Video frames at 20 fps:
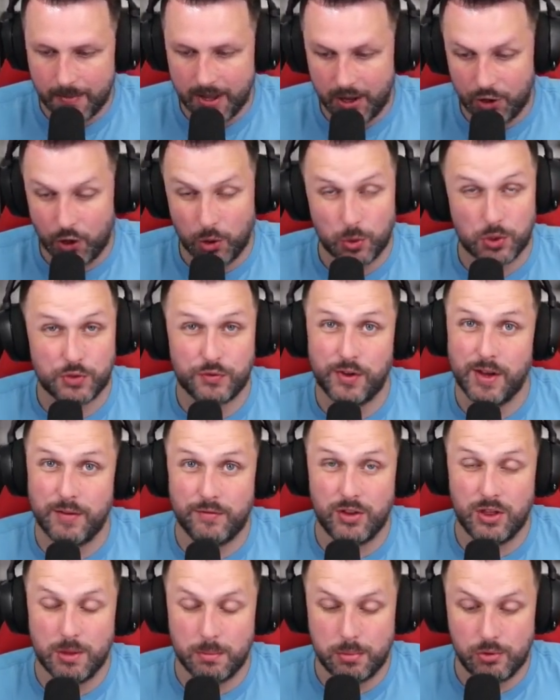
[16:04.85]
I always
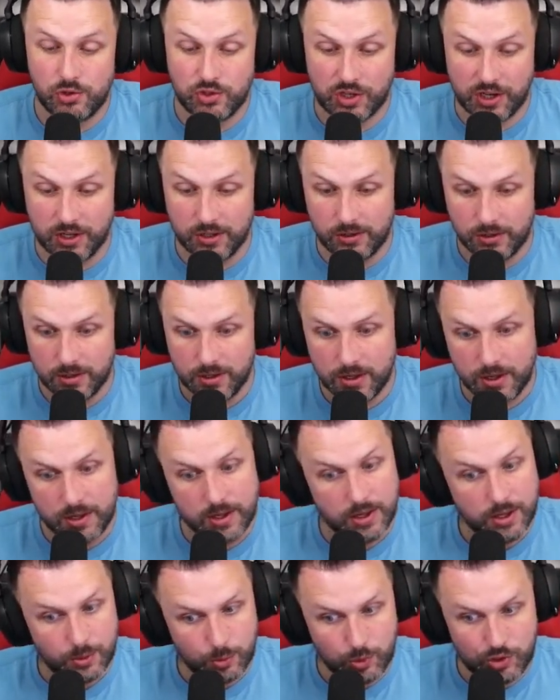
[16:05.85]
favoured the buzzkill,
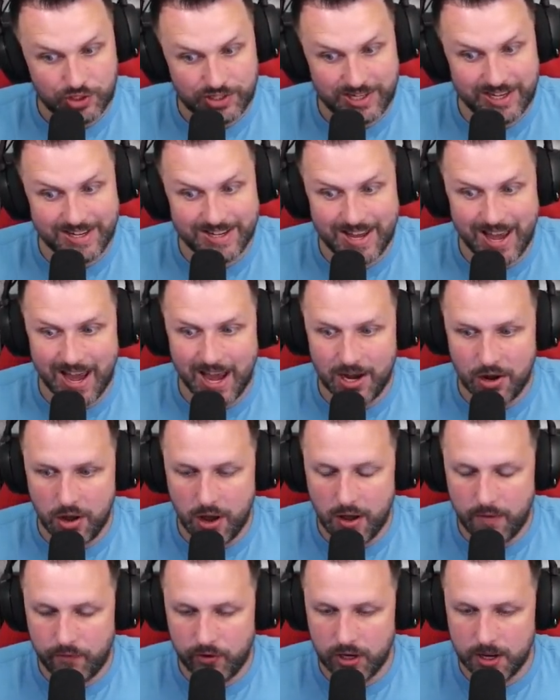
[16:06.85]
which did get a
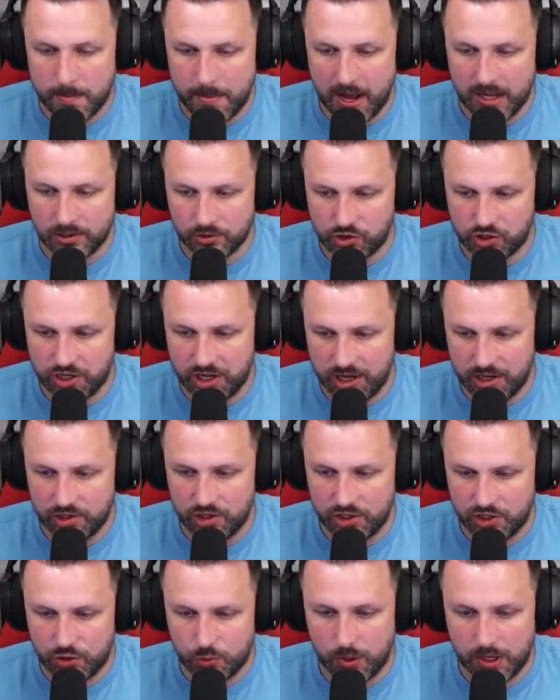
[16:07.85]
nerf in the balance
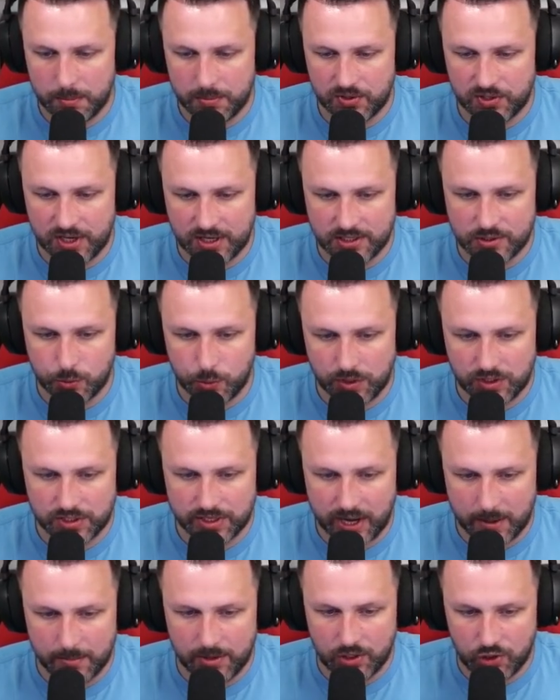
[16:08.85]
changes. 20% to its
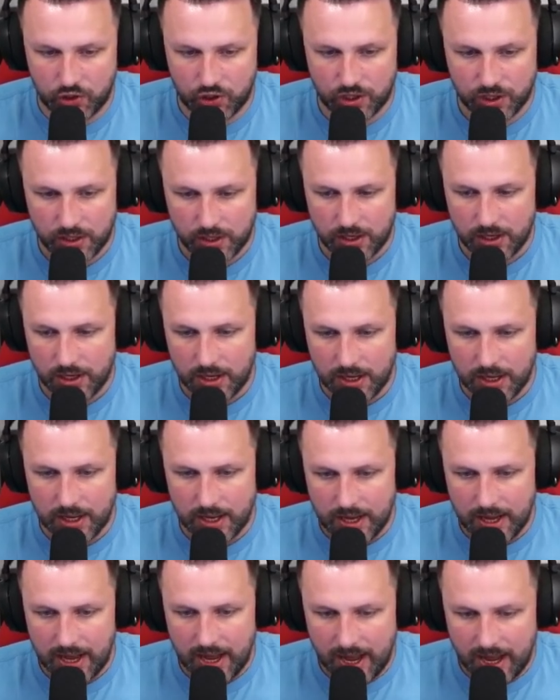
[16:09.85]
damage
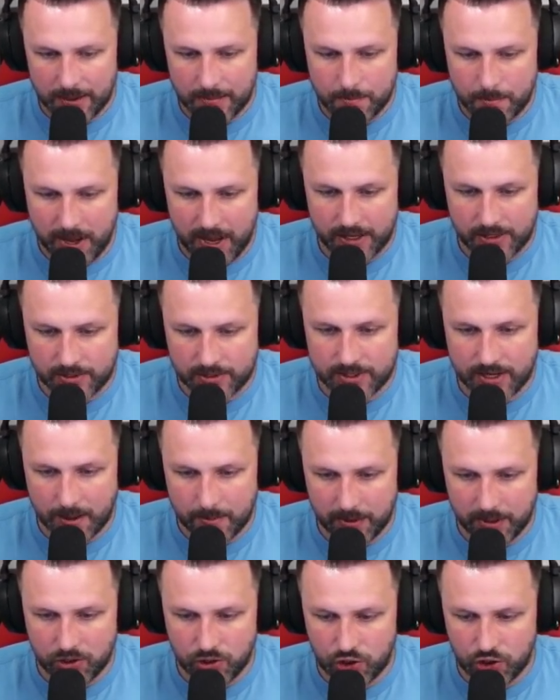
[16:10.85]
and pet
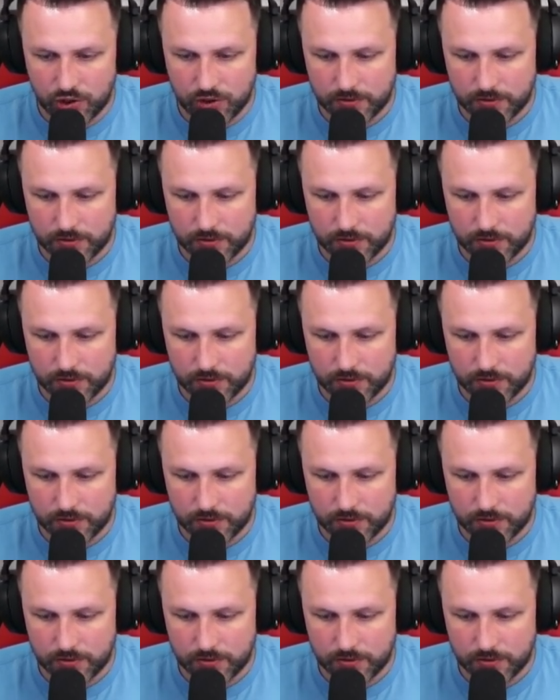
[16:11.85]
damage.